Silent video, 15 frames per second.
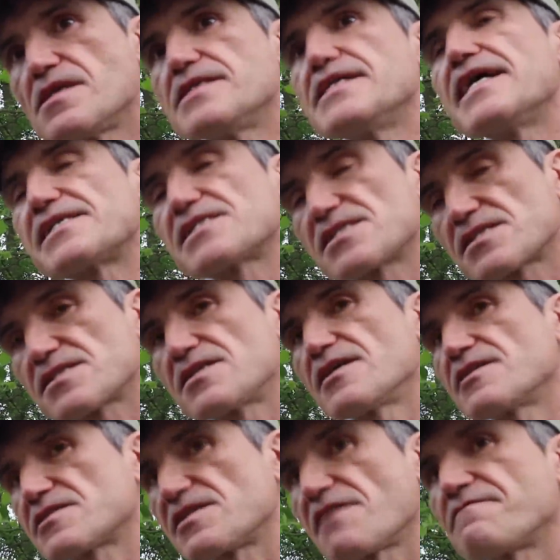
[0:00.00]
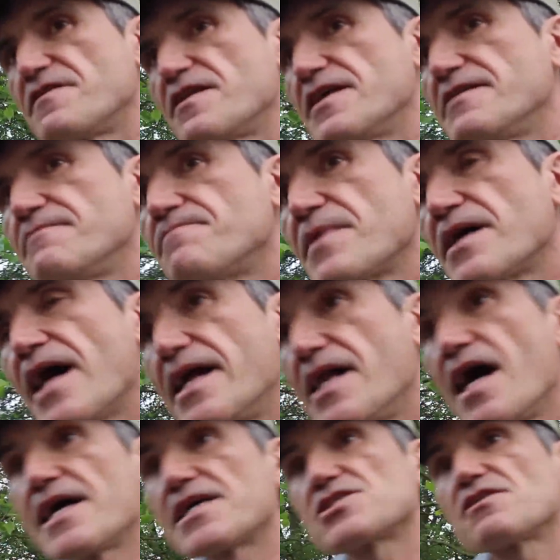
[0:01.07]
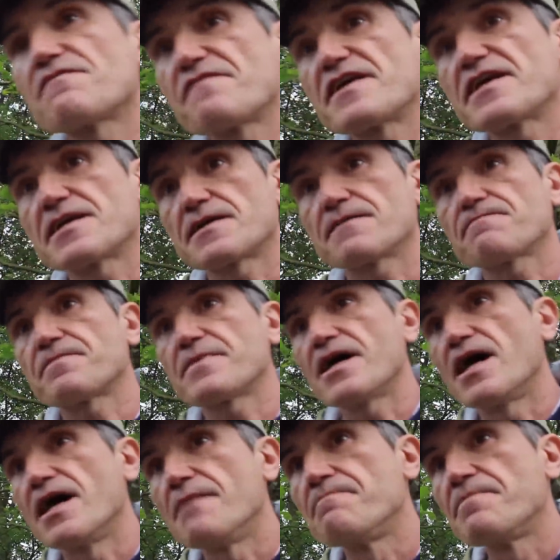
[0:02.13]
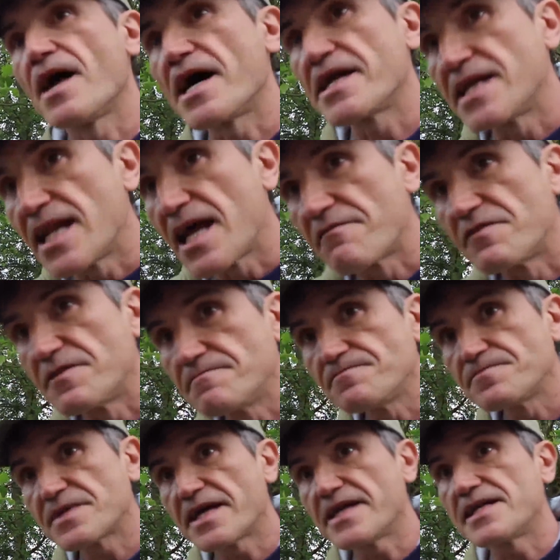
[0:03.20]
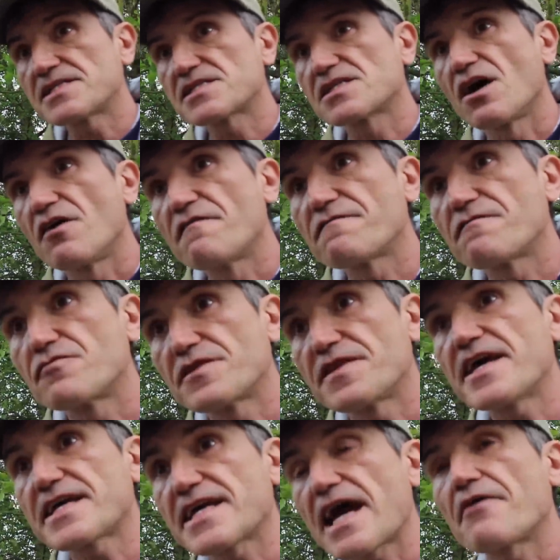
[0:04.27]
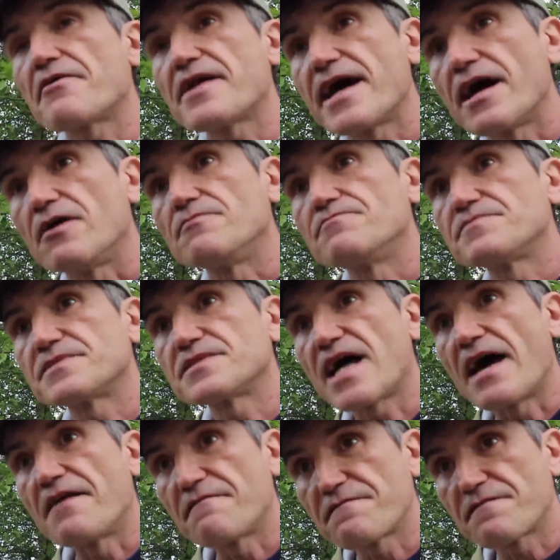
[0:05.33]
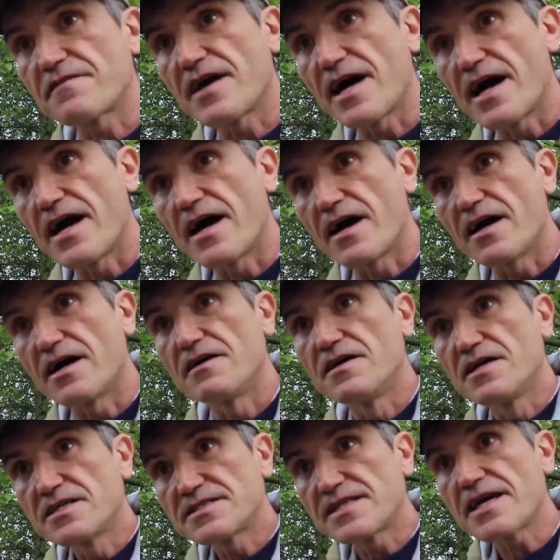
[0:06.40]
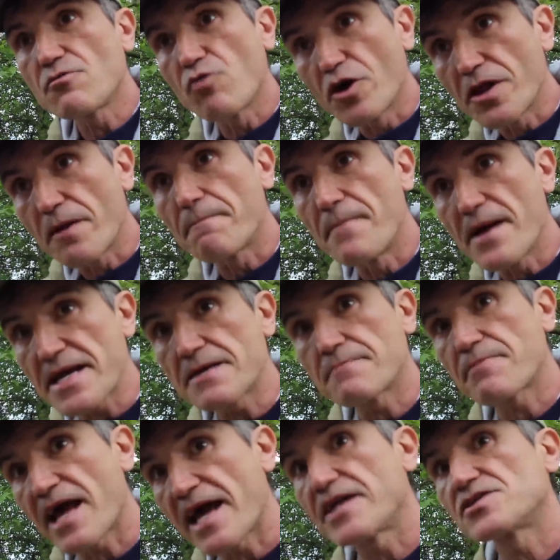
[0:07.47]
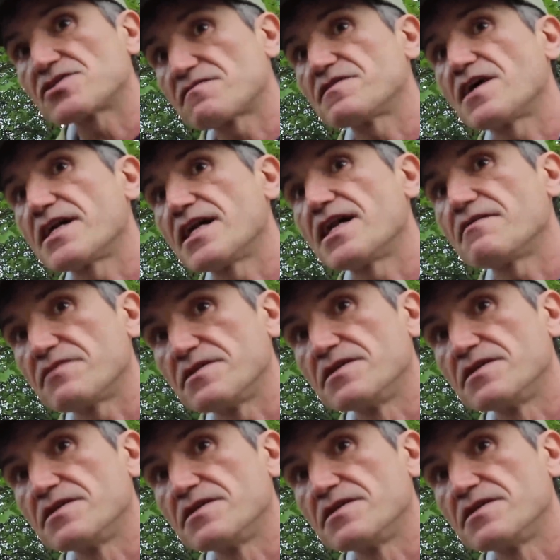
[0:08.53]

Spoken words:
Yes, definitely. And I actually think 9/11 in itself, they carried out, and they were the main planners of 9/11.